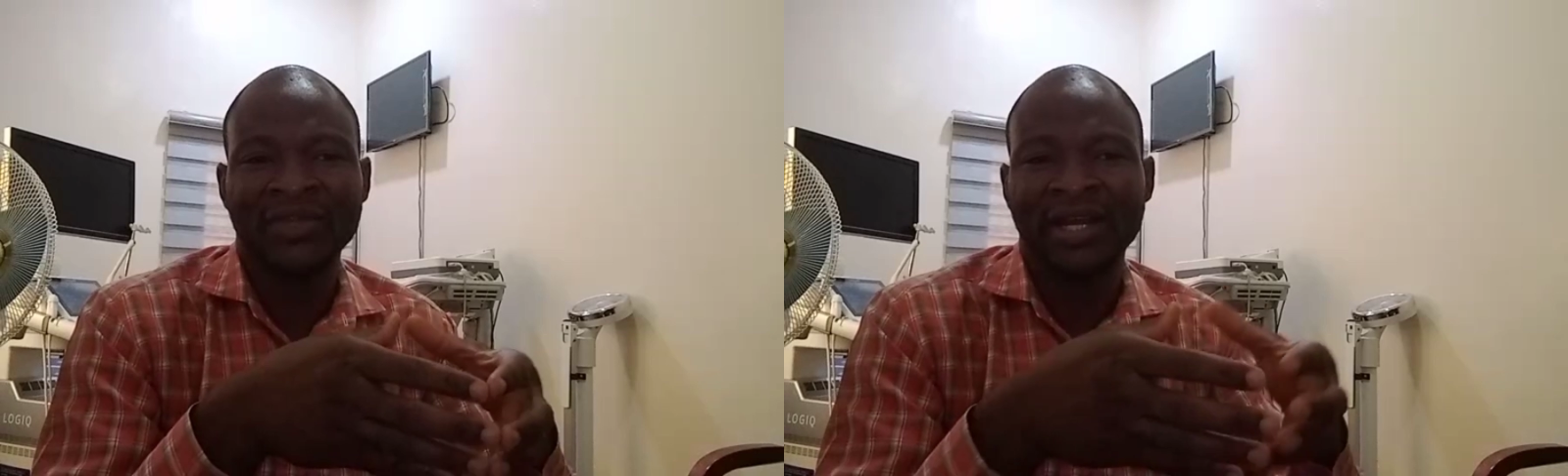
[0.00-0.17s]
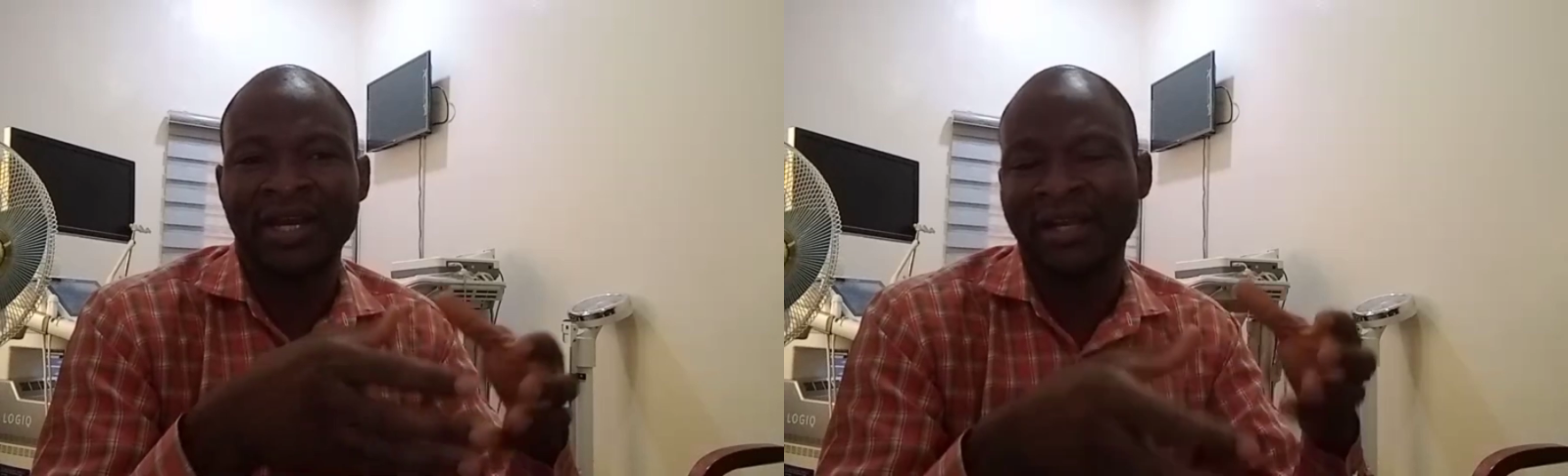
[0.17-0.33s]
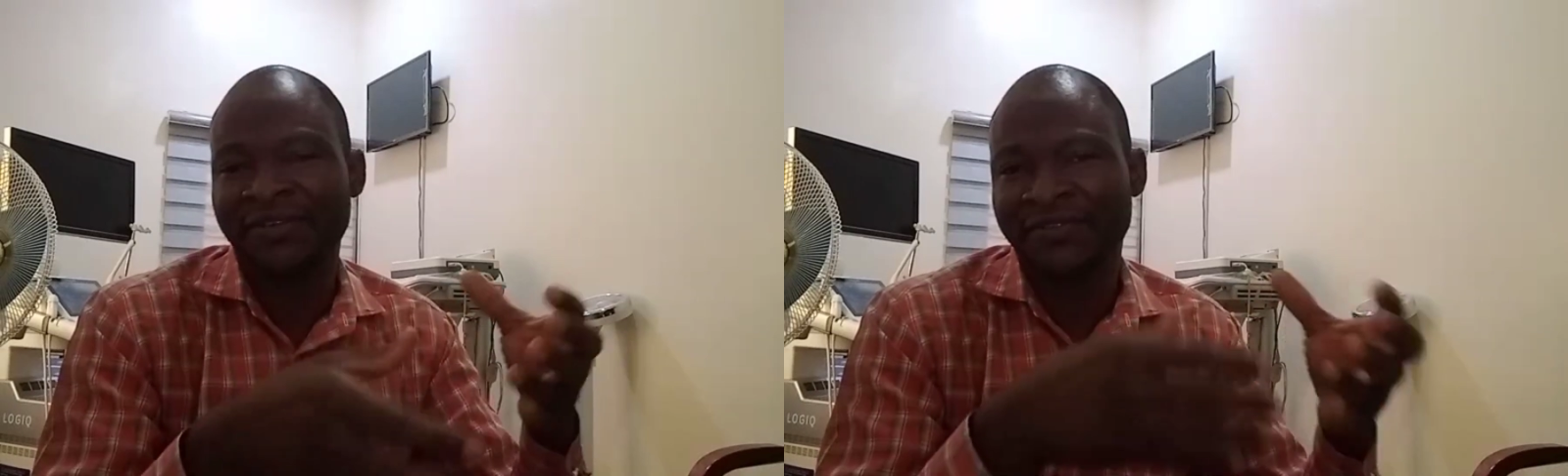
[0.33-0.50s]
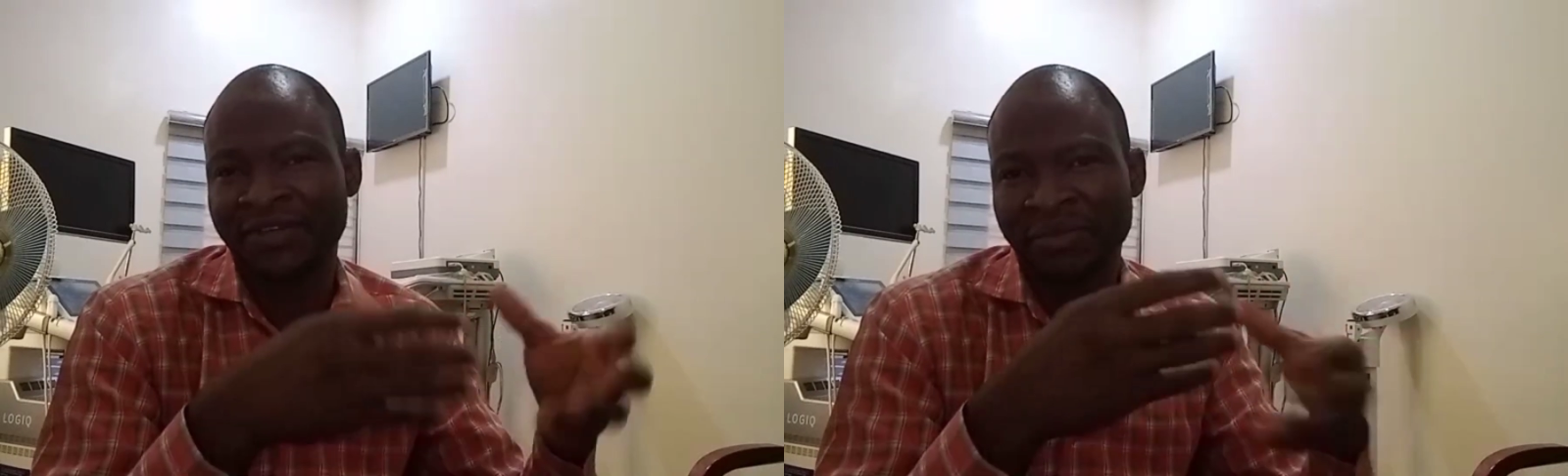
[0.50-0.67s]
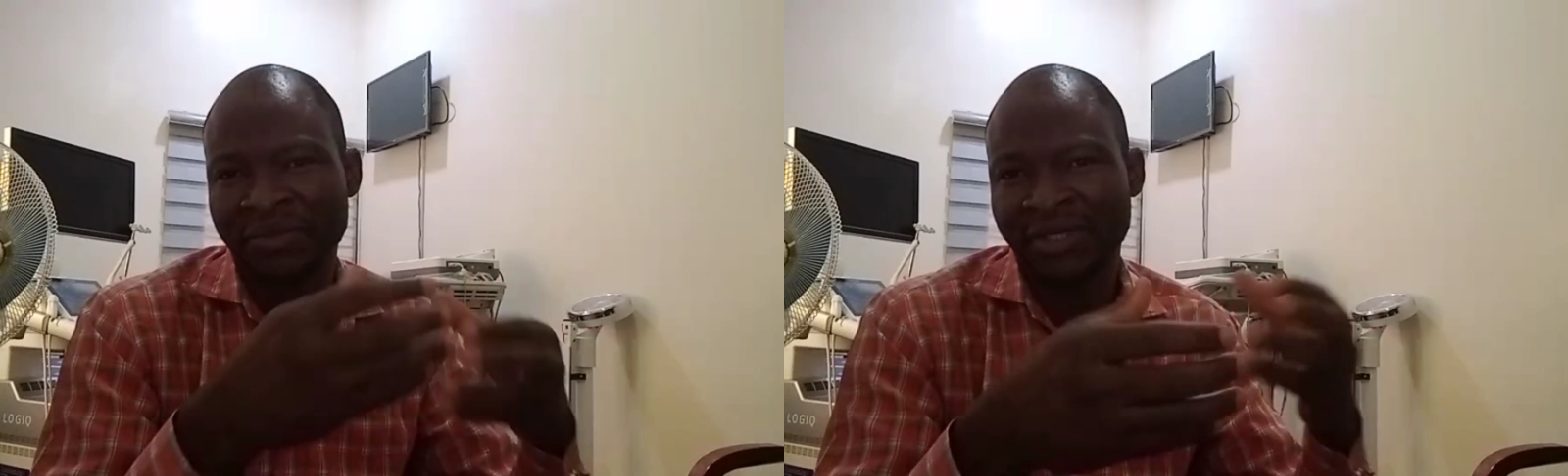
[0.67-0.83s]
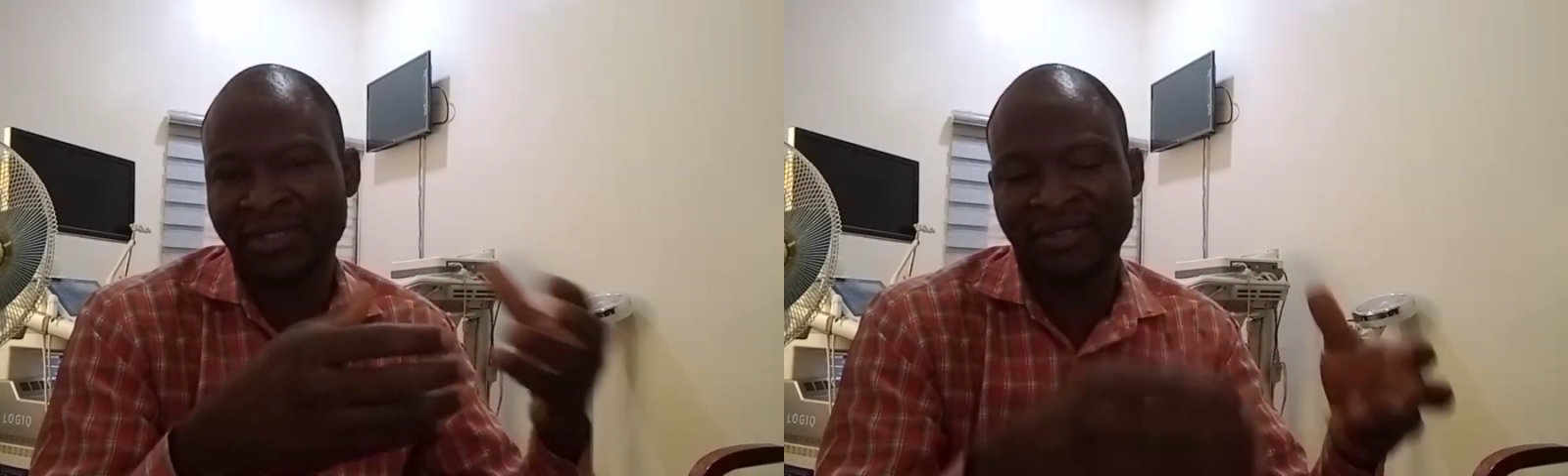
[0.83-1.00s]
high frame
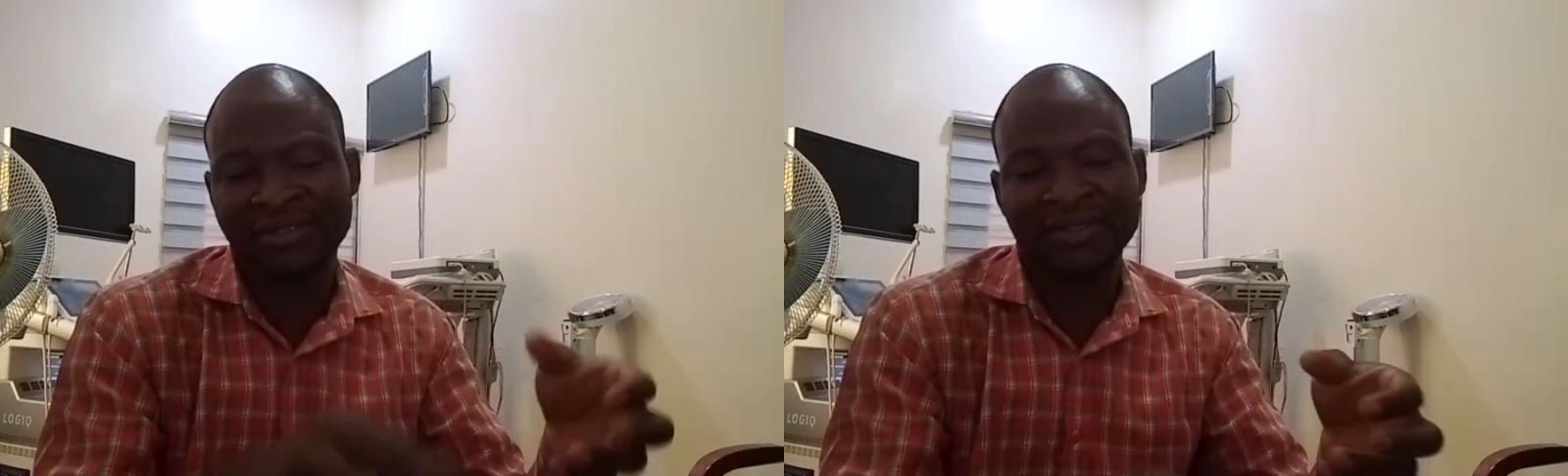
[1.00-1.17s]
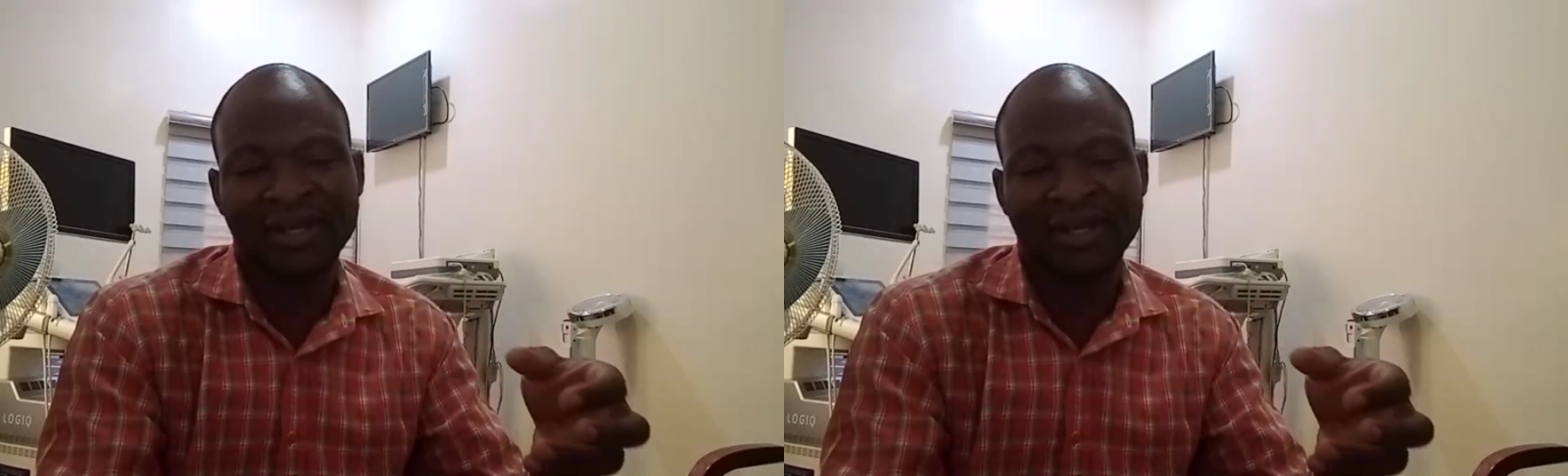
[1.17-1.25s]
rates